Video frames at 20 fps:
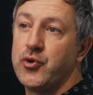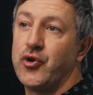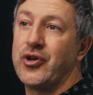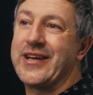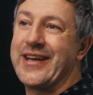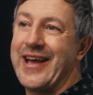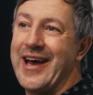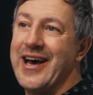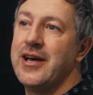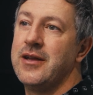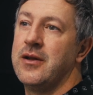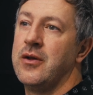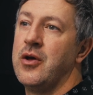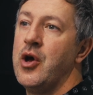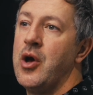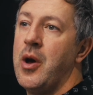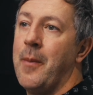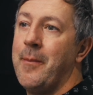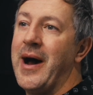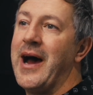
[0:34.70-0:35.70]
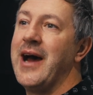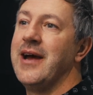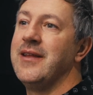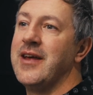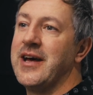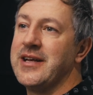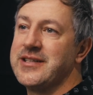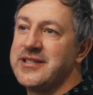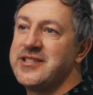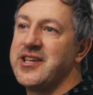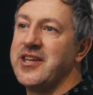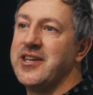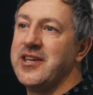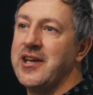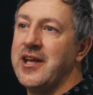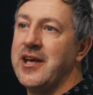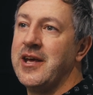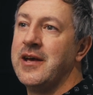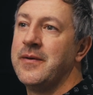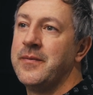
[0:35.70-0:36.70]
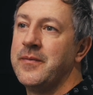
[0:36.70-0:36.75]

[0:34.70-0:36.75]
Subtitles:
really cut by the acidity.